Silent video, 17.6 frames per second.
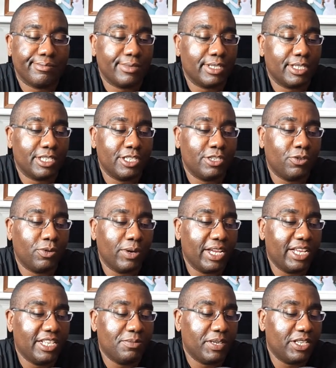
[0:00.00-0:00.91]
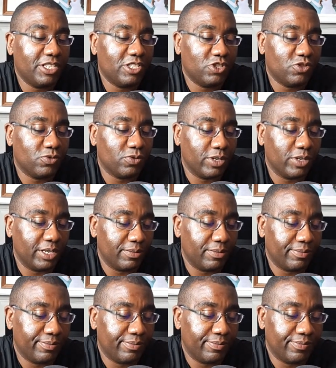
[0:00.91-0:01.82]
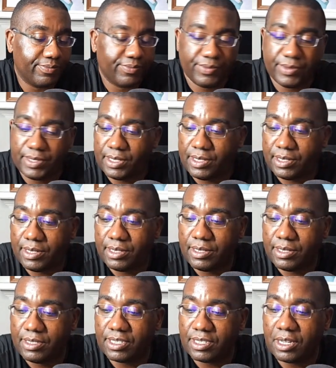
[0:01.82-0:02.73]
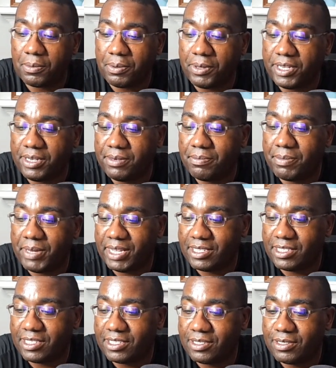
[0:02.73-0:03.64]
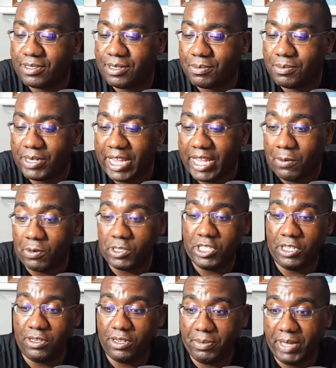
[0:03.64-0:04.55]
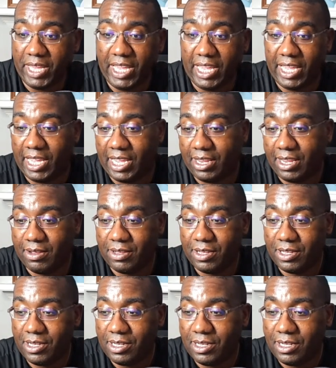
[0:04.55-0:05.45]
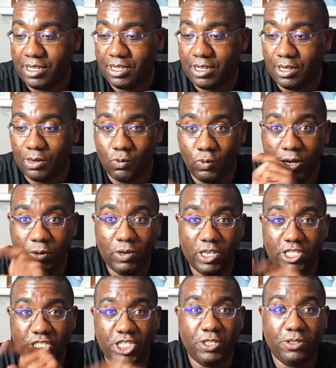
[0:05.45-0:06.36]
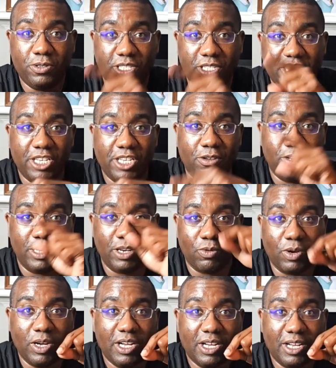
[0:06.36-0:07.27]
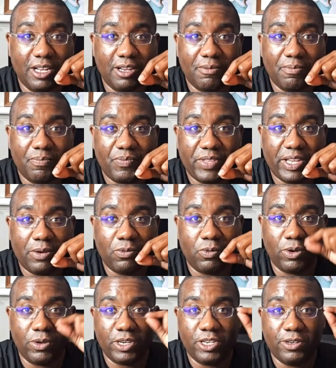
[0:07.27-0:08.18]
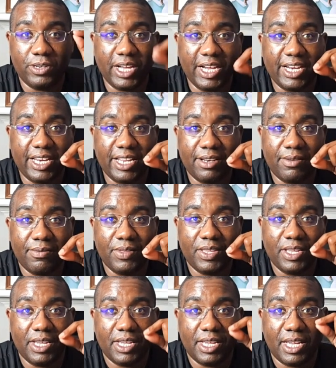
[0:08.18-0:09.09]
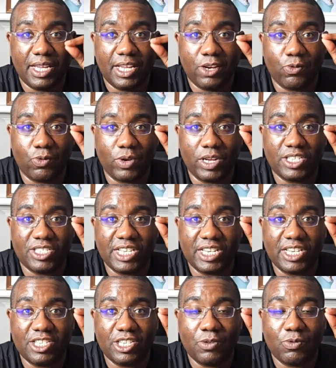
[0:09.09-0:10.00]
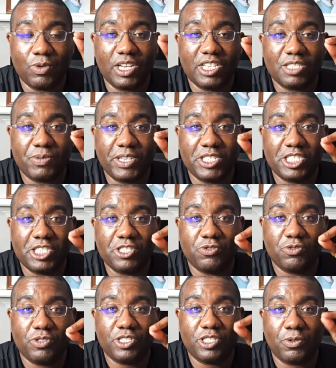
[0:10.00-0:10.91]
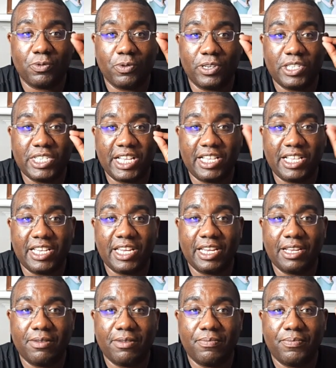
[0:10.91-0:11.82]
Ukraine is being destroyed. It's a complete mess. But now we're telling them, hey, we want you to tell Iran that we're united, and it's not in Iran's best interest to retaliate